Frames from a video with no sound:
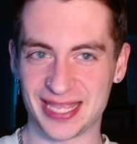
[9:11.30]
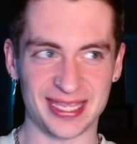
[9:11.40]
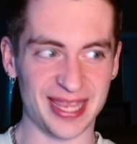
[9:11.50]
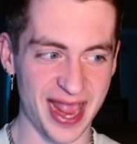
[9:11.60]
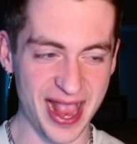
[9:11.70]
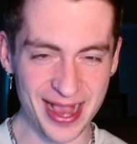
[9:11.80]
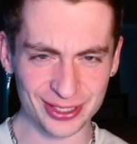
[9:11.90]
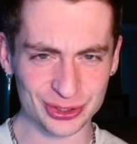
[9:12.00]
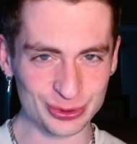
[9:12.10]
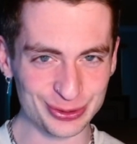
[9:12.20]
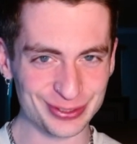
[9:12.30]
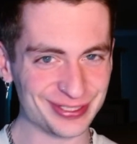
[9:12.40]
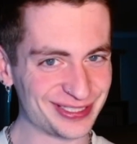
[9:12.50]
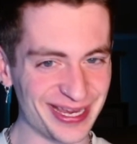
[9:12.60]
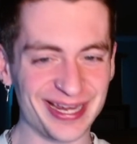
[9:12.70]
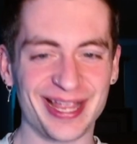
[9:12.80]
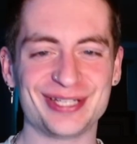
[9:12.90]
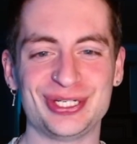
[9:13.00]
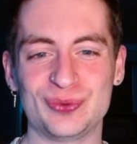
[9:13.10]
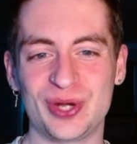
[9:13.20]
the actual Tenkaichi
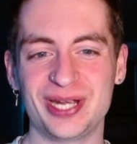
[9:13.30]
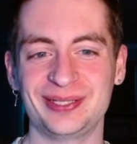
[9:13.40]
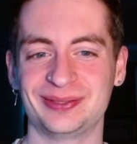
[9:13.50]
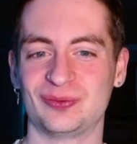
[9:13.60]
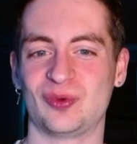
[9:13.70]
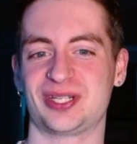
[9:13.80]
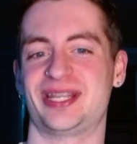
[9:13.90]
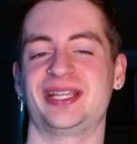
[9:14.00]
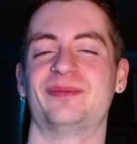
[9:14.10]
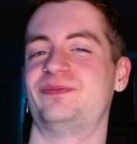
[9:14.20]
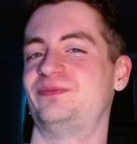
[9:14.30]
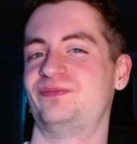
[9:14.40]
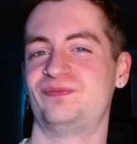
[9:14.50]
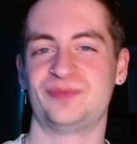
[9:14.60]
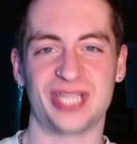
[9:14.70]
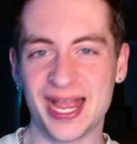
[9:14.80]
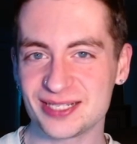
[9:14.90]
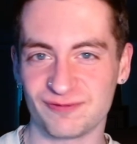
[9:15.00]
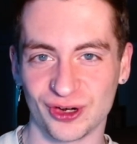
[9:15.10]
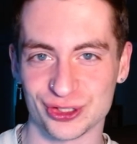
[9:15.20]
1 was like a test
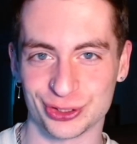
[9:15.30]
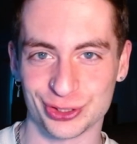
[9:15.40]
version or